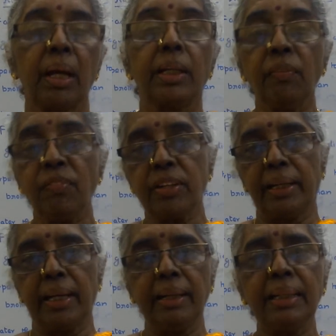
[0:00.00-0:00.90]
If
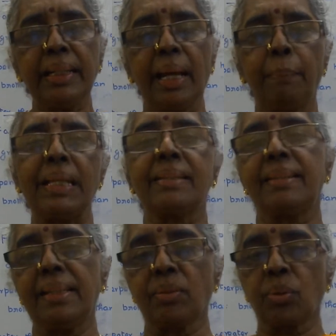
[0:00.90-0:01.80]
triangle
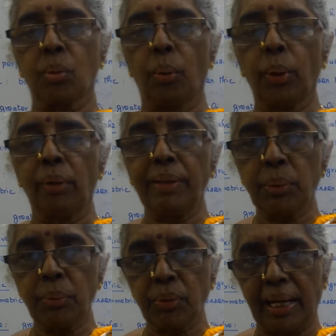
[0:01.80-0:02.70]
ABC is congruent
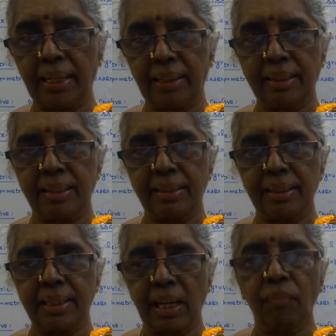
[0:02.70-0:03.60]
to triangle
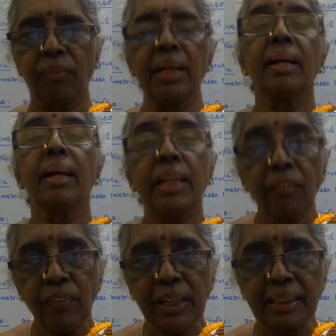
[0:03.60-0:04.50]
DEF,
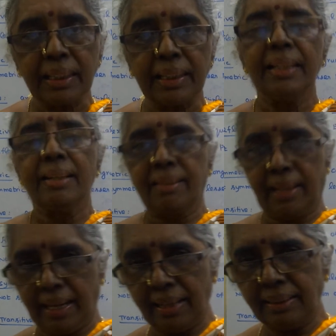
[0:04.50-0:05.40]
definitely
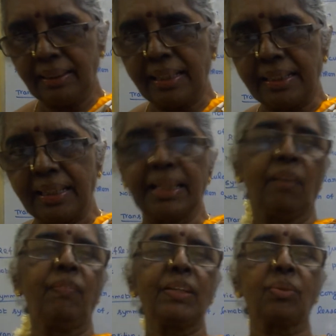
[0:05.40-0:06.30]
triangle
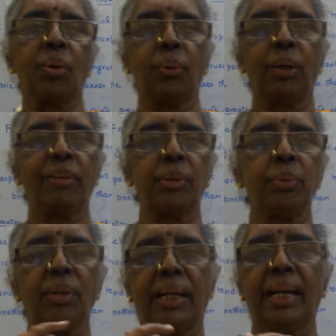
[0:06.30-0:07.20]
DEF is congruent to
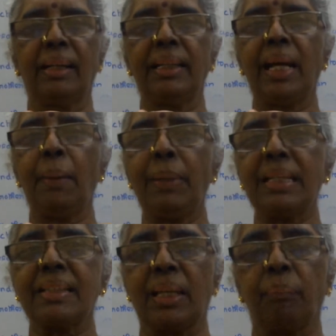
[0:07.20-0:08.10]
triangle
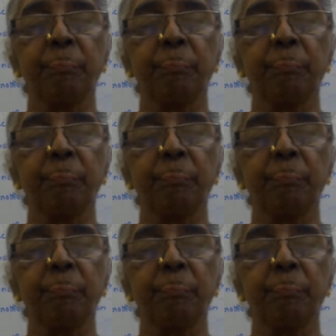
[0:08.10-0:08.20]
ABC.